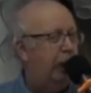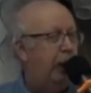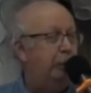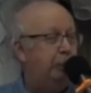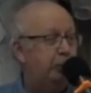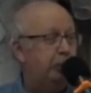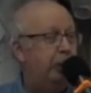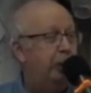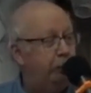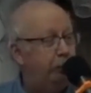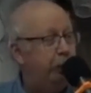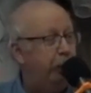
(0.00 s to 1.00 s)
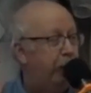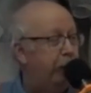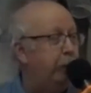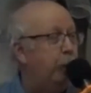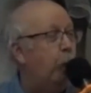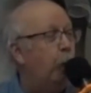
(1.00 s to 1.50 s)
I'm saved and I
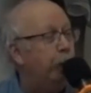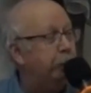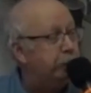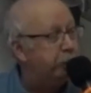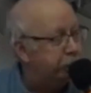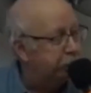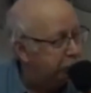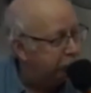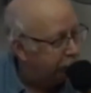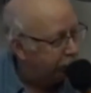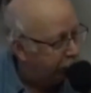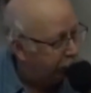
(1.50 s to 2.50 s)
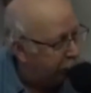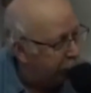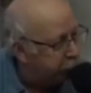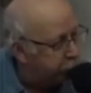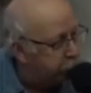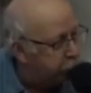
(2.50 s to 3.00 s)
know it. How
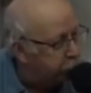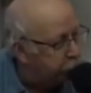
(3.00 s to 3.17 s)
about you?